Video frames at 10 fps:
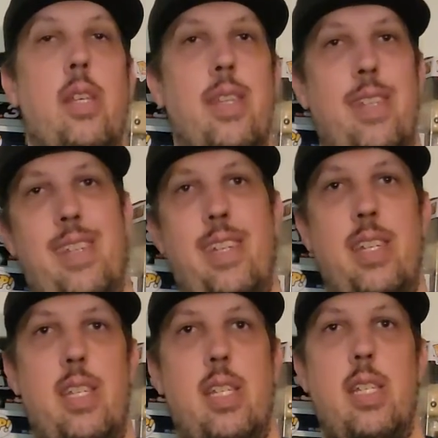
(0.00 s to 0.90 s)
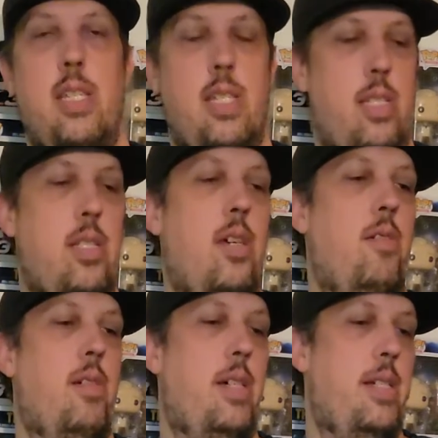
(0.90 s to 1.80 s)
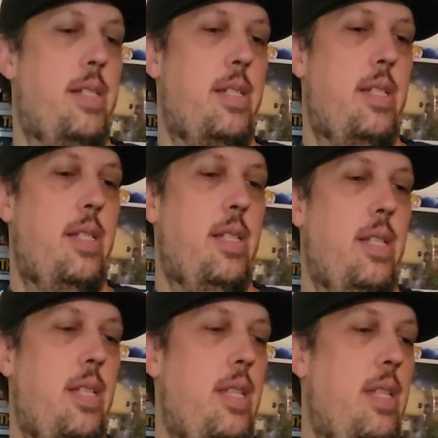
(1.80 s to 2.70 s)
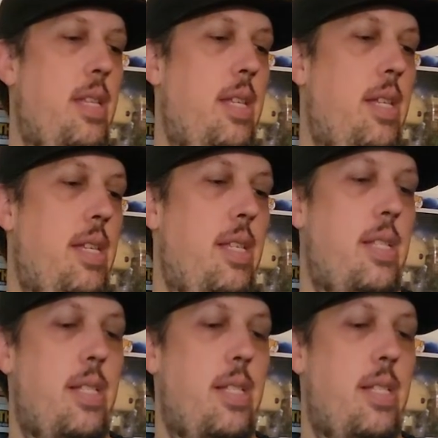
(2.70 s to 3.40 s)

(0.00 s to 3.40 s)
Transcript: What? That thing's already broke. So, uh,